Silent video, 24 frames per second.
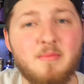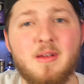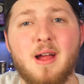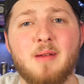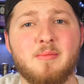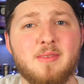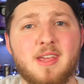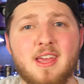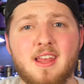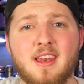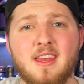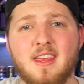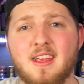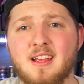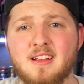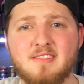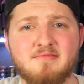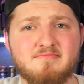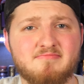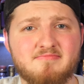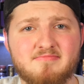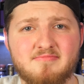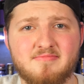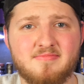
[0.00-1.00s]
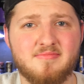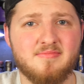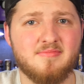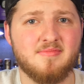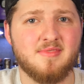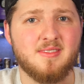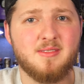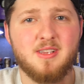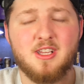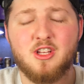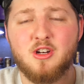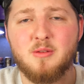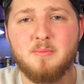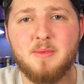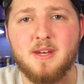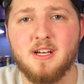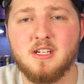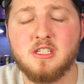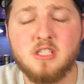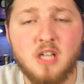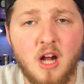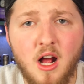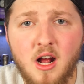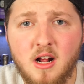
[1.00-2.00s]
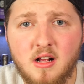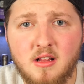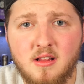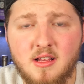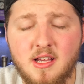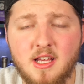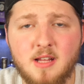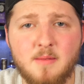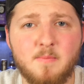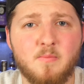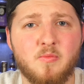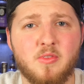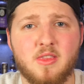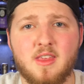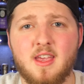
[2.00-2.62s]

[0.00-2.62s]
I'm getting a little bit of chocolate,